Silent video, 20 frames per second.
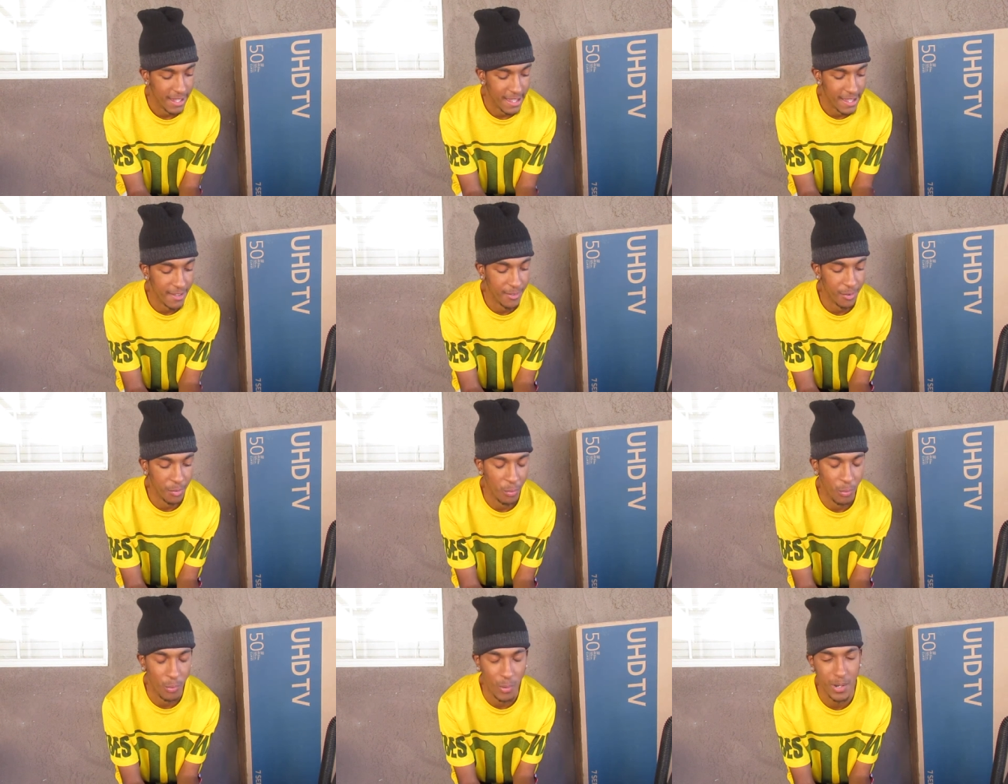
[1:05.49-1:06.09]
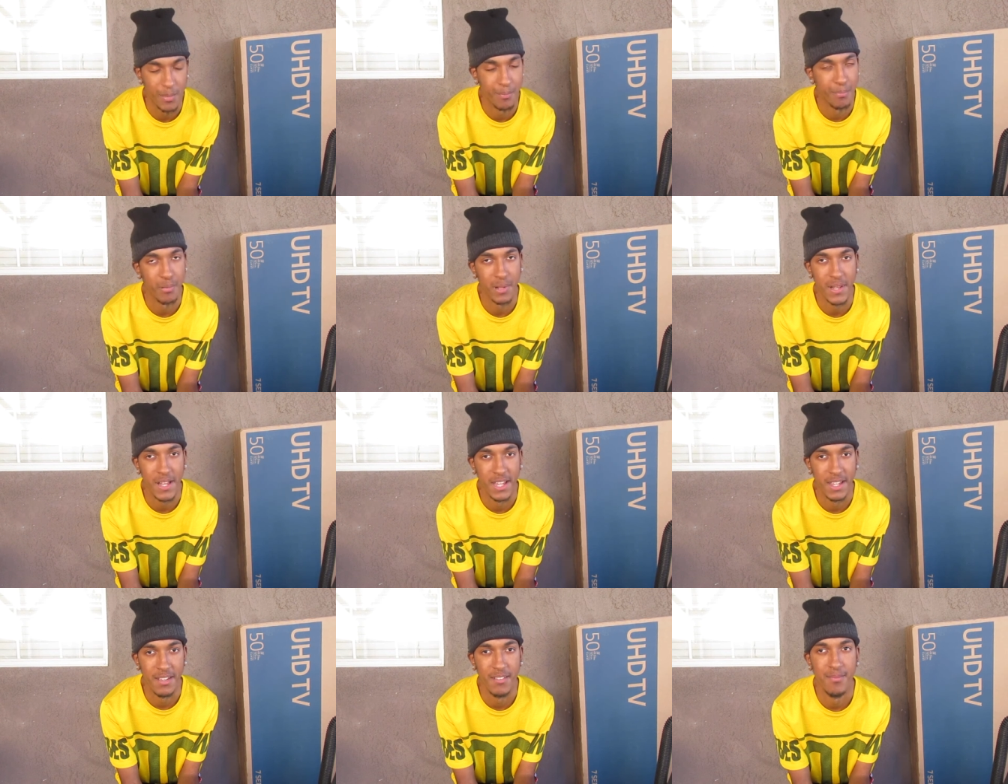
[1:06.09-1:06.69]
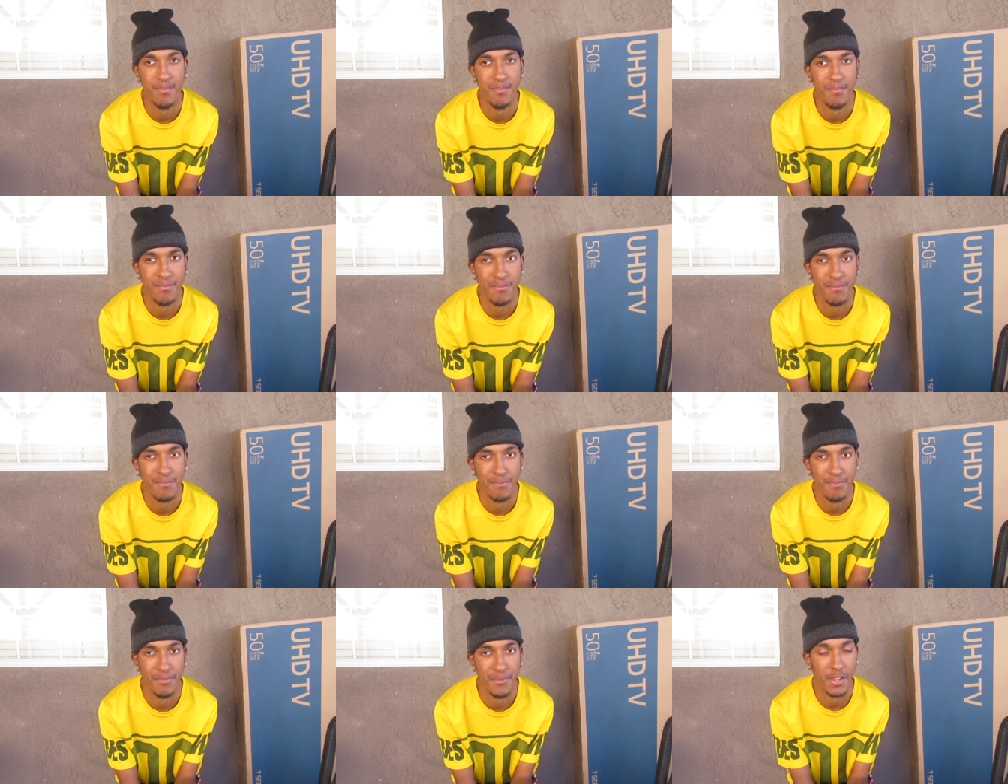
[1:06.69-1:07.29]
It's, one play.
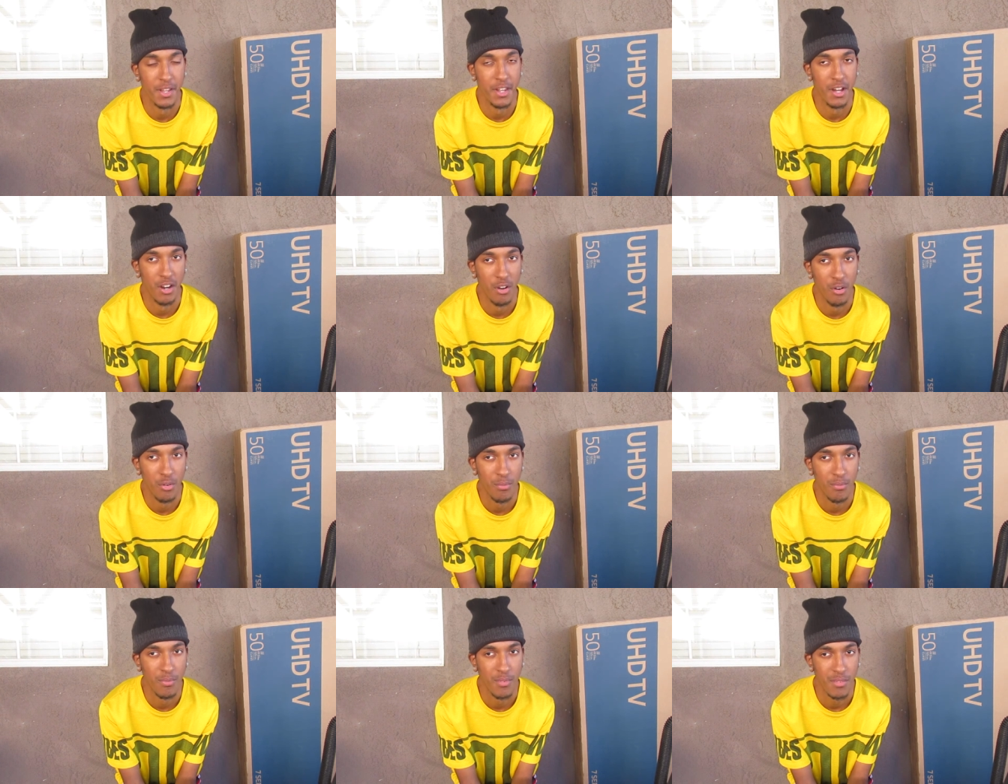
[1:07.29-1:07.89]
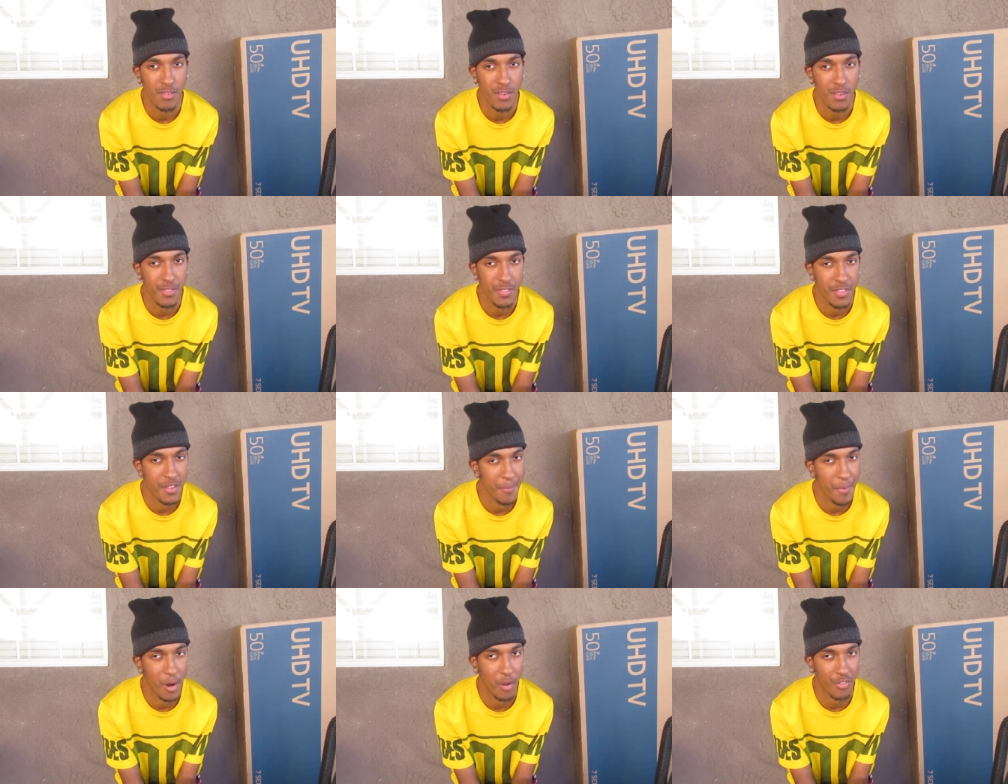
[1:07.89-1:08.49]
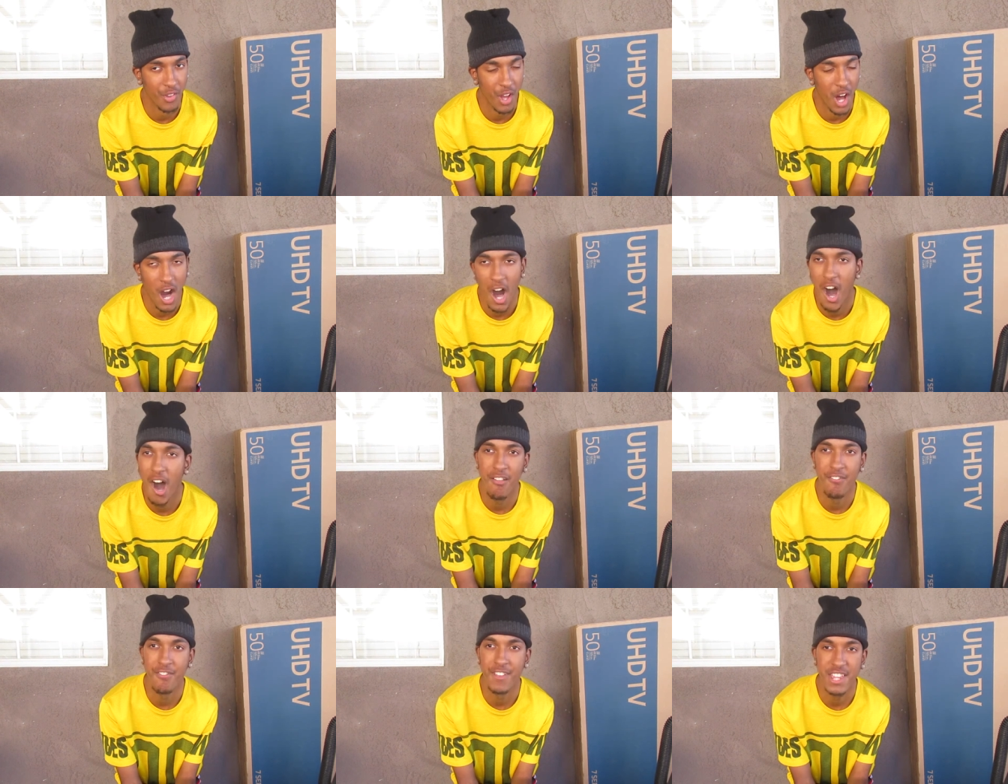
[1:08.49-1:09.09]
You know, the most
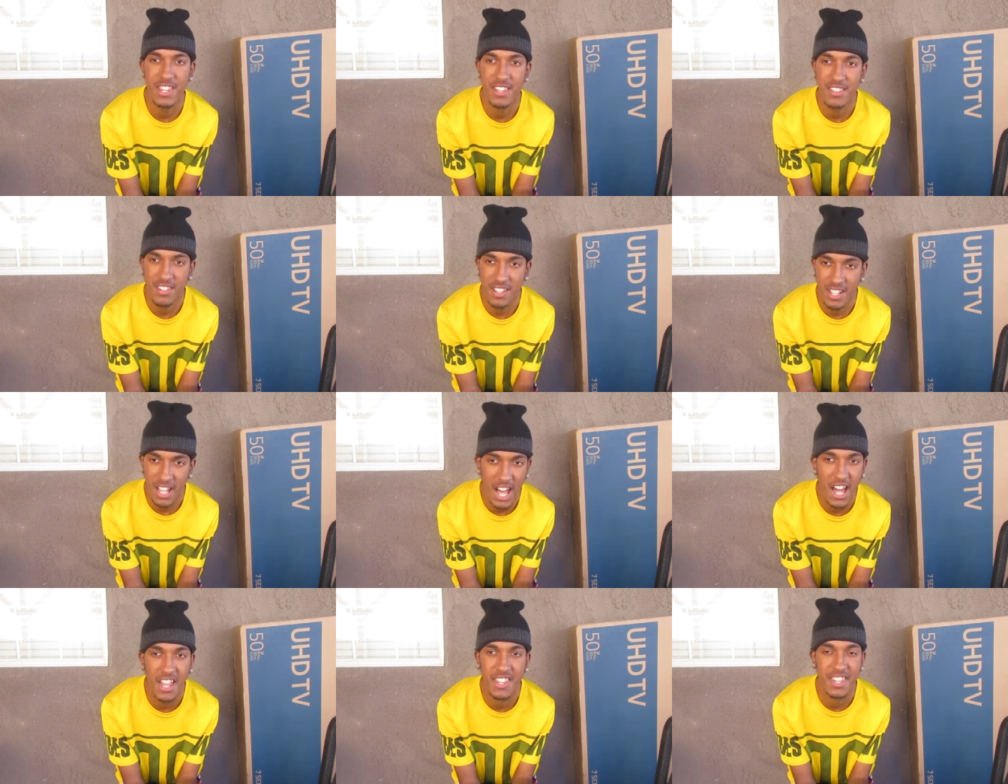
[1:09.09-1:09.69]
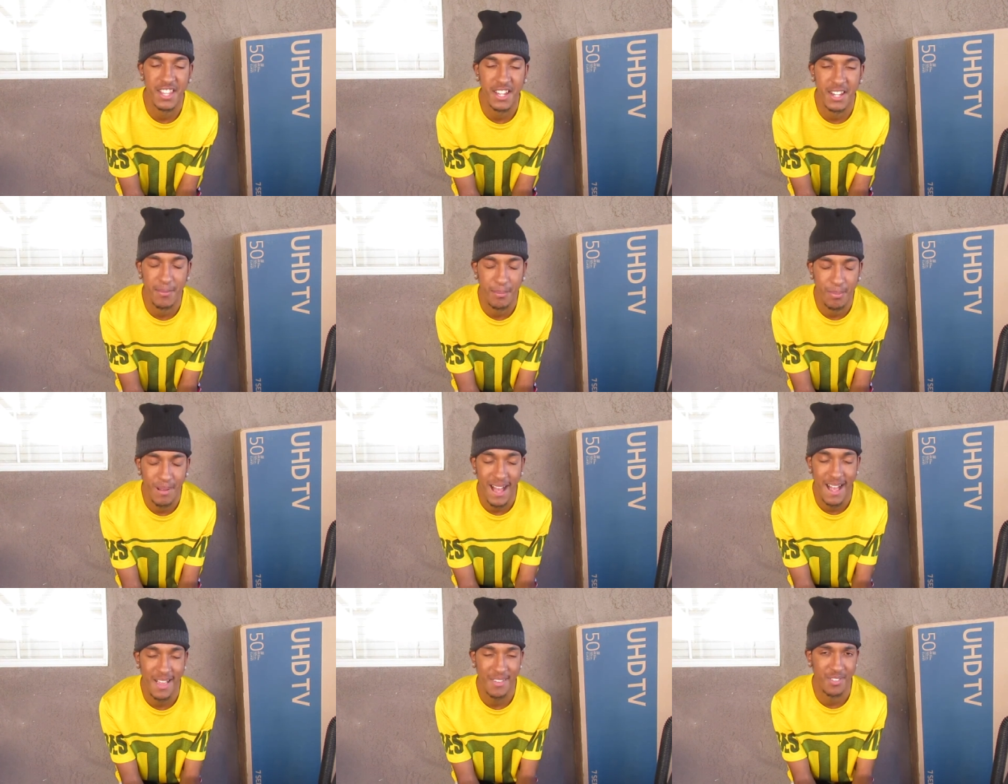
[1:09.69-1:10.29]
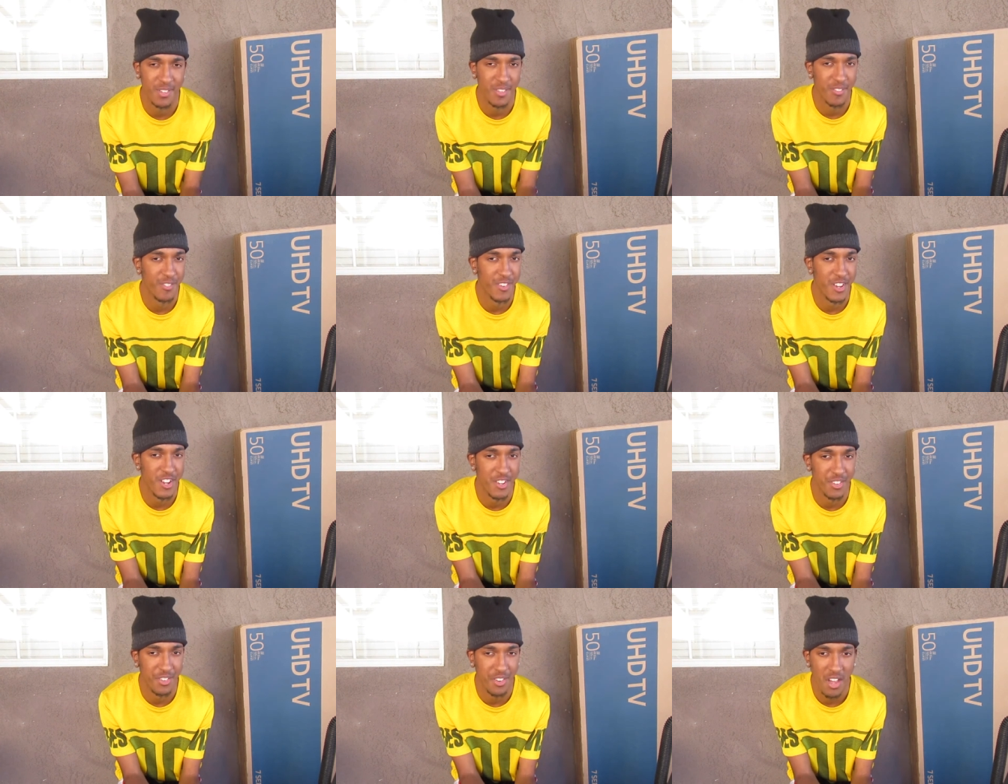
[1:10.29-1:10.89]
obvious goddamn pass
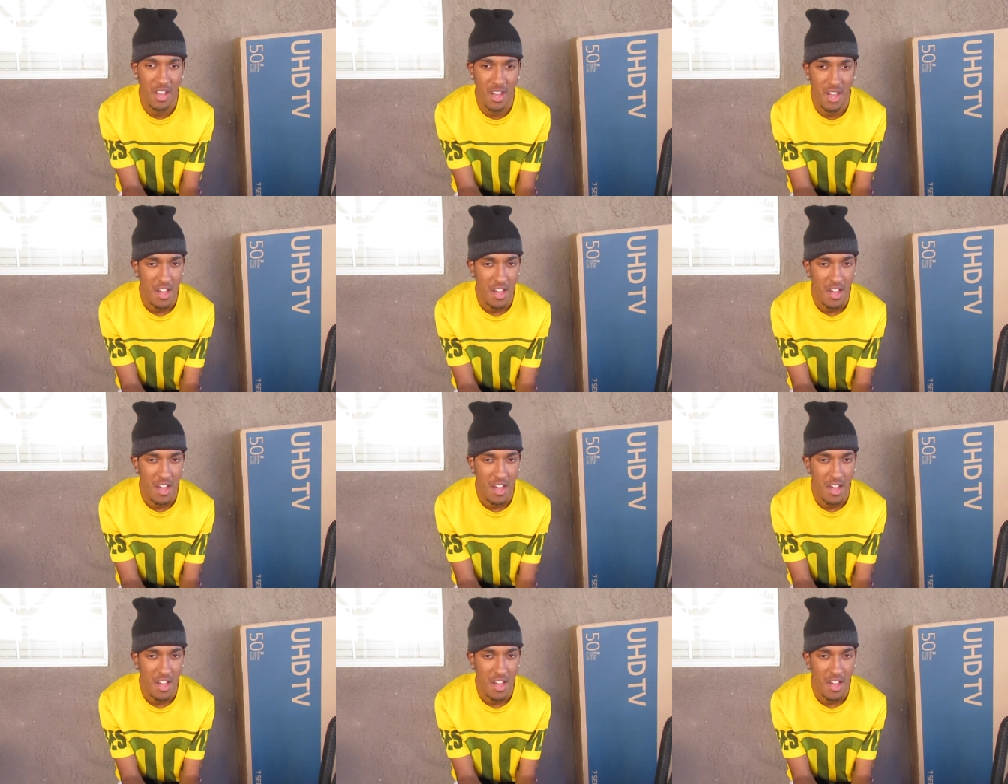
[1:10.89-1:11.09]
interference.